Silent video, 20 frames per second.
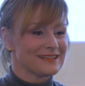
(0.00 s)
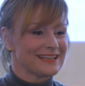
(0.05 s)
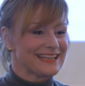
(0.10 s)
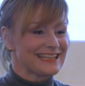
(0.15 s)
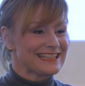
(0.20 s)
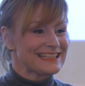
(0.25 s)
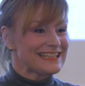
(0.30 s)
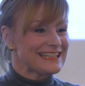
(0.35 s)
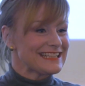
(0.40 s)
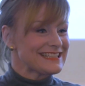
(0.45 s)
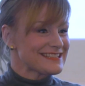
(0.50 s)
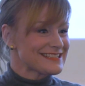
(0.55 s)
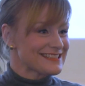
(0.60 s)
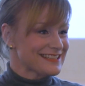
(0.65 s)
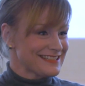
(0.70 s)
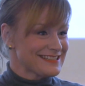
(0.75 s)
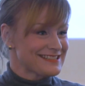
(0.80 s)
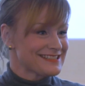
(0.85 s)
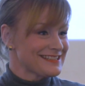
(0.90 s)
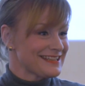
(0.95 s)

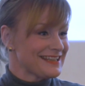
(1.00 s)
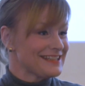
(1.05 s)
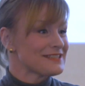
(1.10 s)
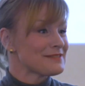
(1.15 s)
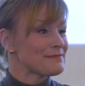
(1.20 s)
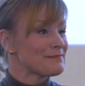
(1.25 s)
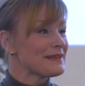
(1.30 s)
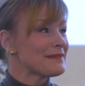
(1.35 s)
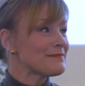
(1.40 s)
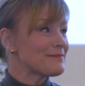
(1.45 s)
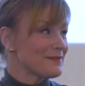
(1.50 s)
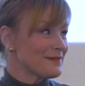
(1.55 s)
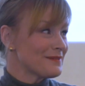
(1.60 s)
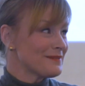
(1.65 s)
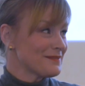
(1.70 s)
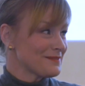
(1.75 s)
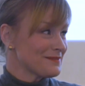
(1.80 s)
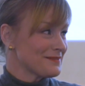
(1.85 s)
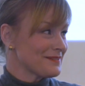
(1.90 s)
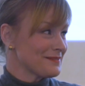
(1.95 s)
it's
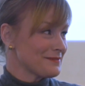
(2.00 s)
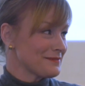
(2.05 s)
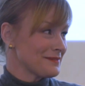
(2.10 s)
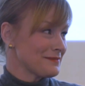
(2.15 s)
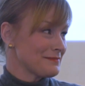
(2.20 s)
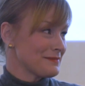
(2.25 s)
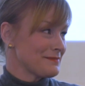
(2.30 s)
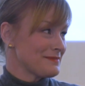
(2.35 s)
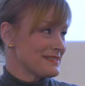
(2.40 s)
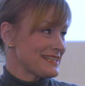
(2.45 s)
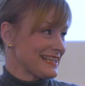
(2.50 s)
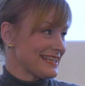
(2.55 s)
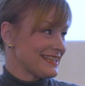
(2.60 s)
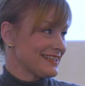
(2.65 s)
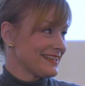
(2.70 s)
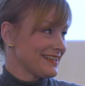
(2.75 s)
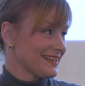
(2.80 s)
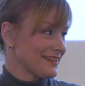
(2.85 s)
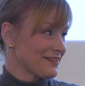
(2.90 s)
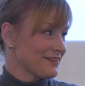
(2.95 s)
people who will be
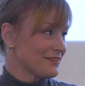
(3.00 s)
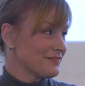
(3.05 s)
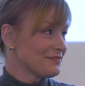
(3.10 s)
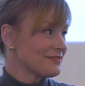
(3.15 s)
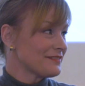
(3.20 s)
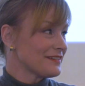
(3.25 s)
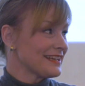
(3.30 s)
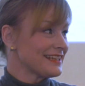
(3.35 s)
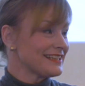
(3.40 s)
taken care of,